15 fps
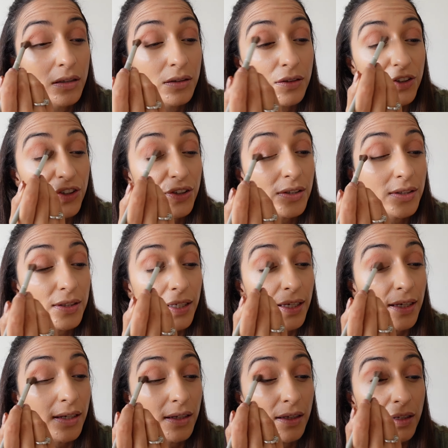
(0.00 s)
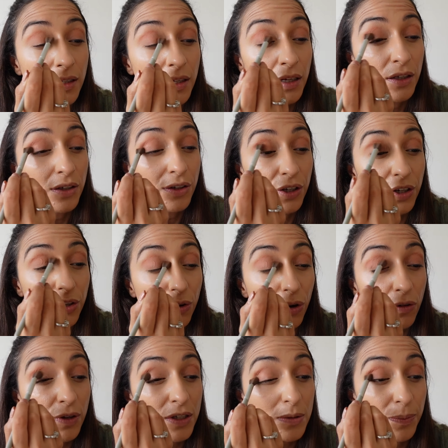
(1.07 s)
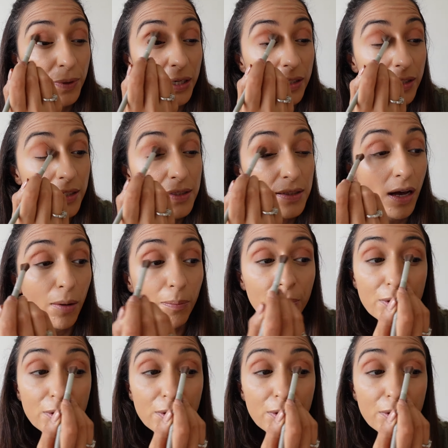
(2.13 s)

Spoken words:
Just see. You can always build this up,